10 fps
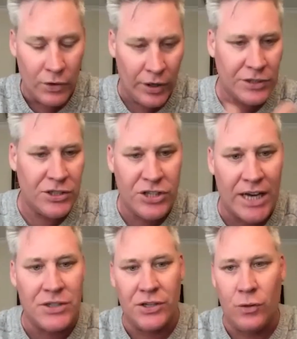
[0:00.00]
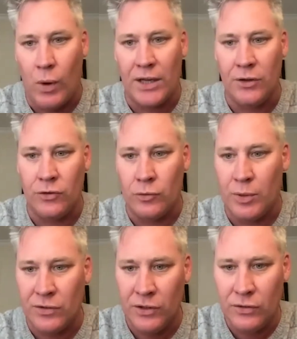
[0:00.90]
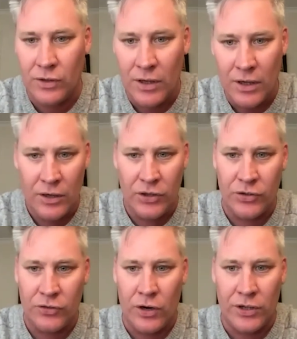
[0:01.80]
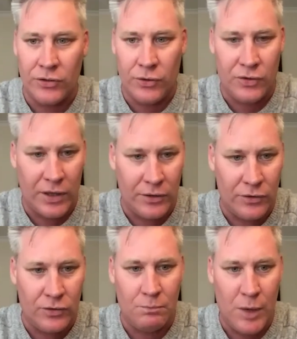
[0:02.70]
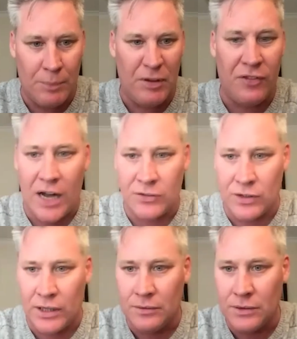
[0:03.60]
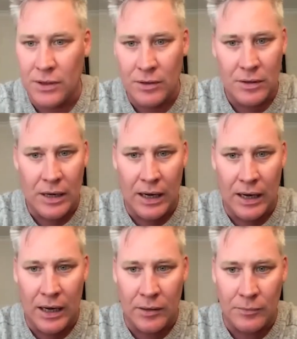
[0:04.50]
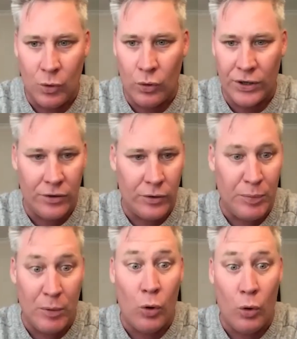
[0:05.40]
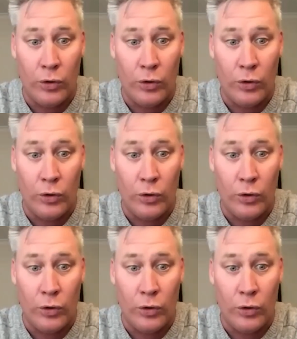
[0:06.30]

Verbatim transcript: You're not actually changing the way you do business. You're just trying to do things a bit faster, um, or, you know, a bit more